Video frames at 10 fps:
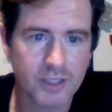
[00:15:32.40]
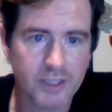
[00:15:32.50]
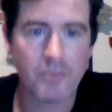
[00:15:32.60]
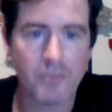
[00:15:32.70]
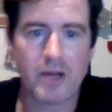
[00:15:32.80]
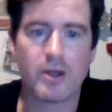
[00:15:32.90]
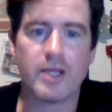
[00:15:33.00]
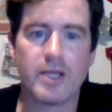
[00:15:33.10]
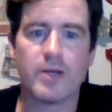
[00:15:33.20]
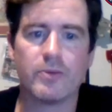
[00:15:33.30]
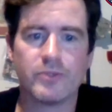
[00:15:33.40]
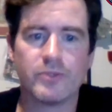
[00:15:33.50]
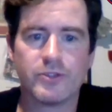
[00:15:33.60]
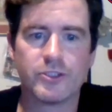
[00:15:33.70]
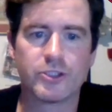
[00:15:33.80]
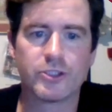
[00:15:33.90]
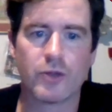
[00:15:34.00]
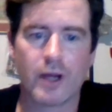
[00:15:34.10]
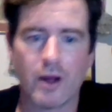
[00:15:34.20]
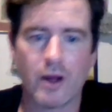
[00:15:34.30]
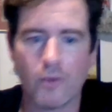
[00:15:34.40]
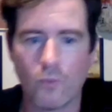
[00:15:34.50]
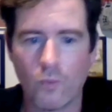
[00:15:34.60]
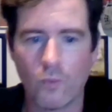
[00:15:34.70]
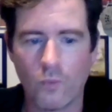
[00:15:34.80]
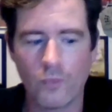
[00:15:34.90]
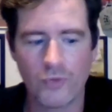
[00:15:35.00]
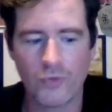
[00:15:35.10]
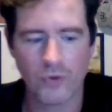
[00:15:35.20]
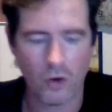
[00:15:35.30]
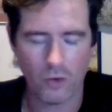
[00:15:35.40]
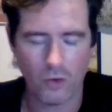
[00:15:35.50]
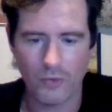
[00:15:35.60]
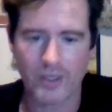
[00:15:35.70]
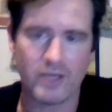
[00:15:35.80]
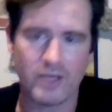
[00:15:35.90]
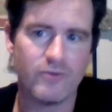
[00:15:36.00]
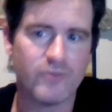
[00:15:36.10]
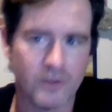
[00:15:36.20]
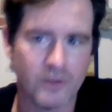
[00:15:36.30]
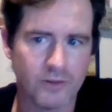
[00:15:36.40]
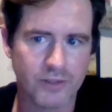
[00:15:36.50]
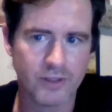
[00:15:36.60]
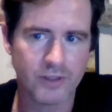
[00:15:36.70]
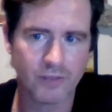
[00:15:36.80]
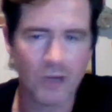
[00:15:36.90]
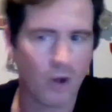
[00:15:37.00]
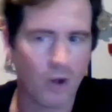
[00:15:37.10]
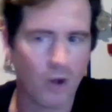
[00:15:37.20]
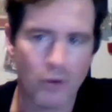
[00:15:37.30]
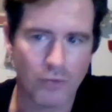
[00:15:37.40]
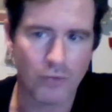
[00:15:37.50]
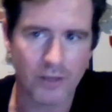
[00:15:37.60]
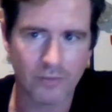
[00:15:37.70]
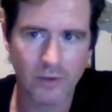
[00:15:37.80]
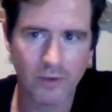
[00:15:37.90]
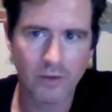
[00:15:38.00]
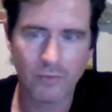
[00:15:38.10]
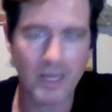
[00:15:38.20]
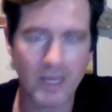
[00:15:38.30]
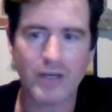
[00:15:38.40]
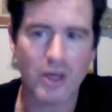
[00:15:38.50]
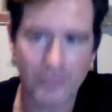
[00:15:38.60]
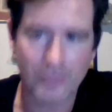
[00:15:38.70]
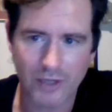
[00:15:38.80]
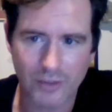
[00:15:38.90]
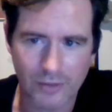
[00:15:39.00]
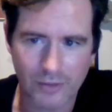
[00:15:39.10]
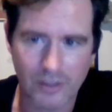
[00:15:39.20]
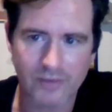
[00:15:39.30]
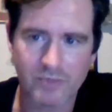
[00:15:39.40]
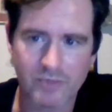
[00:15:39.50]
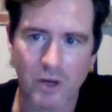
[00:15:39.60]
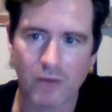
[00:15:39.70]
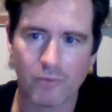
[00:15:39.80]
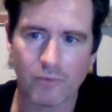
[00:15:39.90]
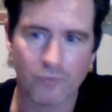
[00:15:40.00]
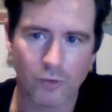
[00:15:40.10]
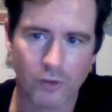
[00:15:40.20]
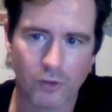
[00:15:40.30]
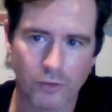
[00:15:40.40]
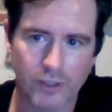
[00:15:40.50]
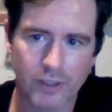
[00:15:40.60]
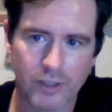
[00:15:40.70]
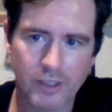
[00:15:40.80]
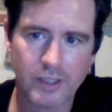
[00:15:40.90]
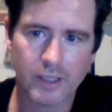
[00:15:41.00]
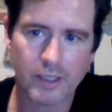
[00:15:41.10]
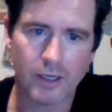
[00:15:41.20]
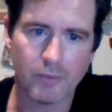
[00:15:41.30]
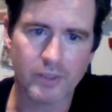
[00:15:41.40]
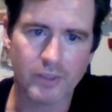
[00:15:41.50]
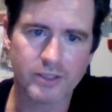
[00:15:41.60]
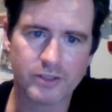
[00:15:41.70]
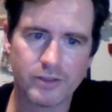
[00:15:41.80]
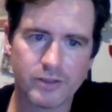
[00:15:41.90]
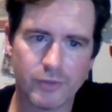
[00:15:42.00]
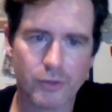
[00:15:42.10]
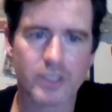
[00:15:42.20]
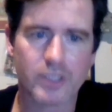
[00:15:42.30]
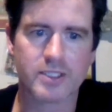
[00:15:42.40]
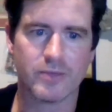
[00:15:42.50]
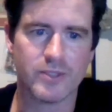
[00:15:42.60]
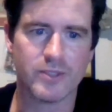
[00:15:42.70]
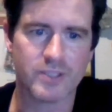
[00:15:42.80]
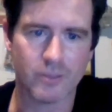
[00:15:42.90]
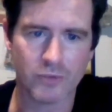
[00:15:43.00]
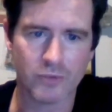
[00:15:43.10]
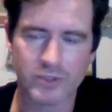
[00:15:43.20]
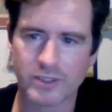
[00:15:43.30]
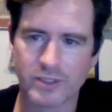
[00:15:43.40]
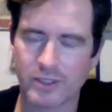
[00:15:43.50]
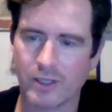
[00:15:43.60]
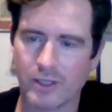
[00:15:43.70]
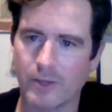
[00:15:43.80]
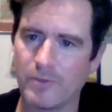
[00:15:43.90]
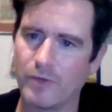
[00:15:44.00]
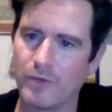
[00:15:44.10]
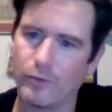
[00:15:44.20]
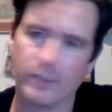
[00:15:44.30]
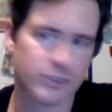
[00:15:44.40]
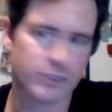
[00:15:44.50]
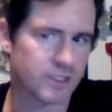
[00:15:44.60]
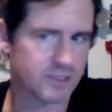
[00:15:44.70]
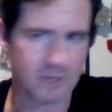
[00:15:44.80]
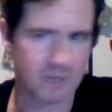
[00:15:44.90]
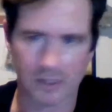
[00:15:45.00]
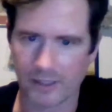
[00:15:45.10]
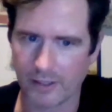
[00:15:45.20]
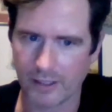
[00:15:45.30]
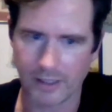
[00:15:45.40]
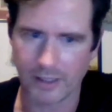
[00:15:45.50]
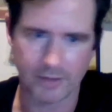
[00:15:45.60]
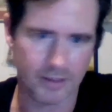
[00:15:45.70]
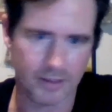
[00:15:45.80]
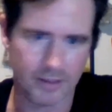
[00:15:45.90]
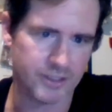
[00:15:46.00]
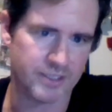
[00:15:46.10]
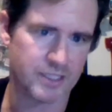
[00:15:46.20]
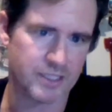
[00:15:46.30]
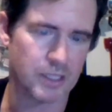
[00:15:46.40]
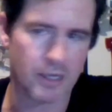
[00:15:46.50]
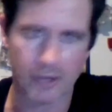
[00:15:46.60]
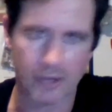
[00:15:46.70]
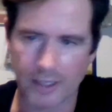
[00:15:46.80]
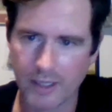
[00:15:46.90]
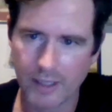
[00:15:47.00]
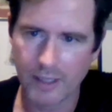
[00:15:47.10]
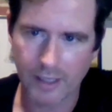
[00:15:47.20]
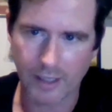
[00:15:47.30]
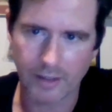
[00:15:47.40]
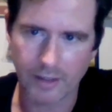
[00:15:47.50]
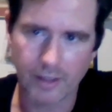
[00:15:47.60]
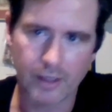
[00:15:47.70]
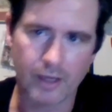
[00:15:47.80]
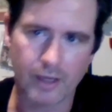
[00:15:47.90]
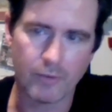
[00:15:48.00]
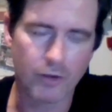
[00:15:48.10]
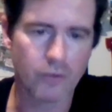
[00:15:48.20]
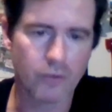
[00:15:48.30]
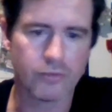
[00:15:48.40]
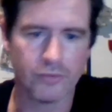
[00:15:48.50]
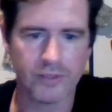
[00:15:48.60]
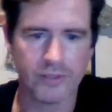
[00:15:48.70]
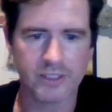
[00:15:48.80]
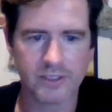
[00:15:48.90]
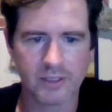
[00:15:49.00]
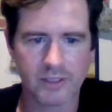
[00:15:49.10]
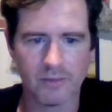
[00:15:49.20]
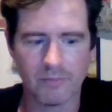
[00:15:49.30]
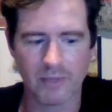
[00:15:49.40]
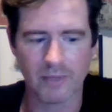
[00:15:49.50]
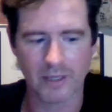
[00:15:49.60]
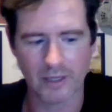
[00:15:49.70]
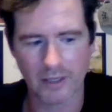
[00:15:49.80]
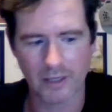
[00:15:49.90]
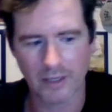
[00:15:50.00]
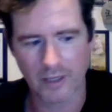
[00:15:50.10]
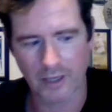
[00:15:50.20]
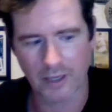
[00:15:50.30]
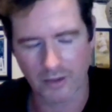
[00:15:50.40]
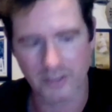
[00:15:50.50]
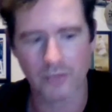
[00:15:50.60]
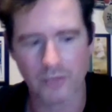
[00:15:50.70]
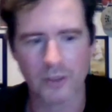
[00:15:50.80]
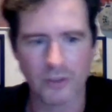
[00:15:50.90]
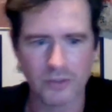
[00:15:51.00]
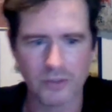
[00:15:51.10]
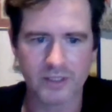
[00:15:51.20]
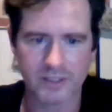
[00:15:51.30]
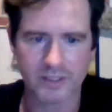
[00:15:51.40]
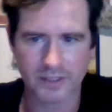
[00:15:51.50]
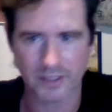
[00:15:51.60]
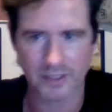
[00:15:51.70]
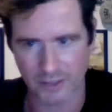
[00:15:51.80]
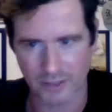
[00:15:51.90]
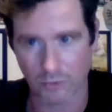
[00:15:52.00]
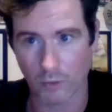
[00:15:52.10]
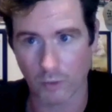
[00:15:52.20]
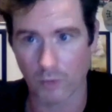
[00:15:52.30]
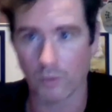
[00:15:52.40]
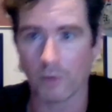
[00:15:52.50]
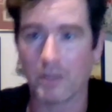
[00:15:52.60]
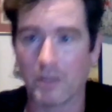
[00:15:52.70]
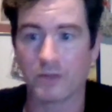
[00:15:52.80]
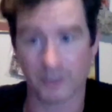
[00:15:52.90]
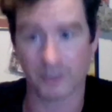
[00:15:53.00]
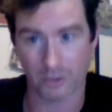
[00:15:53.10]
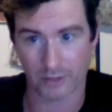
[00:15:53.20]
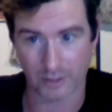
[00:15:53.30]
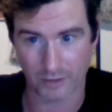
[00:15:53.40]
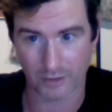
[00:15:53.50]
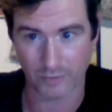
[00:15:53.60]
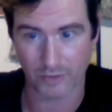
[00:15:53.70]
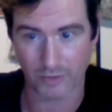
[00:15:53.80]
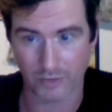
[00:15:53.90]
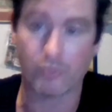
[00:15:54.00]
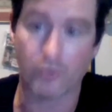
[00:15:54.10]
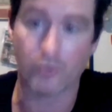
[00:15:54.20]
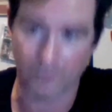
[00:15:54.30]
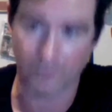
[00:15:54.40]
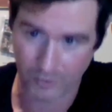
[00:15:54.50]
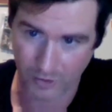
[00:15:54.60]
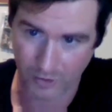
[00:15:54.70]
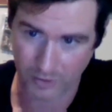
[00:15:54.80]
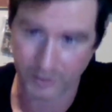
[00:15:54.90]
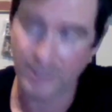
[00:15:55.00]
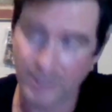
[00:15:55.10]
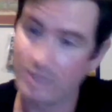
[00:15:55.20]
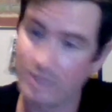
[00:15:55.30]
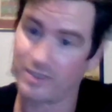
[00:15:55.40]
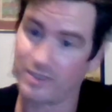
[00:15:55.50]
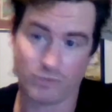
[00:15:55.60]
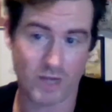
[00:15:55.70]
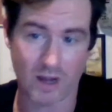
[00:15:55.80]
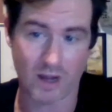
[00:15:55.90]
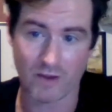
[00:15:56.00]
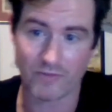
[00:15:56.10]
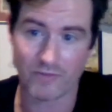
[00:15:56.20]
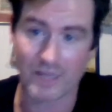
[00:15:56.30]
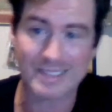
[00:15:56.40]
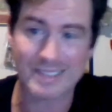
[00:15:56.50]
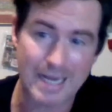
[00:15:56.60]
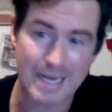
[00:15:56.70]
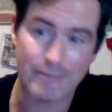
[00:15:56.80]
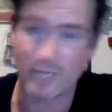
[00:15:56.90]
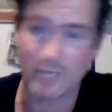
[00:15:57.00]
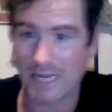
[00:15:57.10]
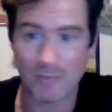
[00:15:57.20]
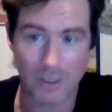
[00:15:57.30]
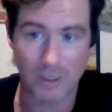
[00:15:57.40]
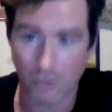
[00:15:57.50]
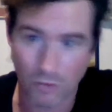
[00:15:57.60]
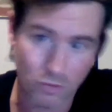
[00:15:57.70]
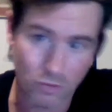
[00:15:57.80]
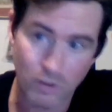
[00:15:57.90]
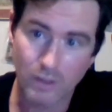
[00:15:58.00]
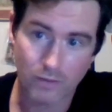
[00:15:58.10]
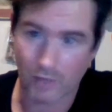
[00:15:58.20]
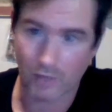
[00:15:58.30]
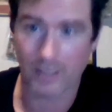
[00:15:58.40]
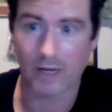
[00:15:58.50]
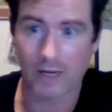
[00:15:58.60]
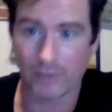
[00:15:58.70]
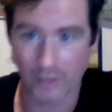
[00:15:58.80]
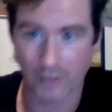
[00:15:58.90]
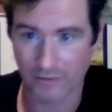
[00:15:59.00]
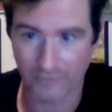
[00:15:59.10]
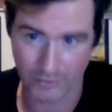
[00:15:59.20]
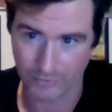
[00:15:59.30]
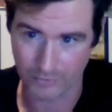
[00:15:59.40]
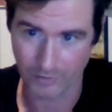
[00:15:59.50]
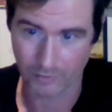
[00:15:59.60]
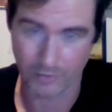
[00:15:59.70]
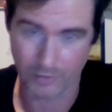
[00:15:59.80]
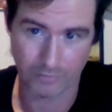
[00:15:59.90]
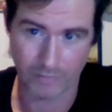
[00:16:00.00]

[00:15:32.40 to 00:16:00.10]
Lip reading: Comparing him, just showing the hole that he filled. And we all know that we had nothing in the leadoff spot before Acuna. But when you look at some of these numbers, it really shines a spotlight on it. It's glaring. And I'm going to go through these, but I also want to use this to consider where we're about to go at the end of the month when Profar returns, because we have that same gaping hole right now in left field with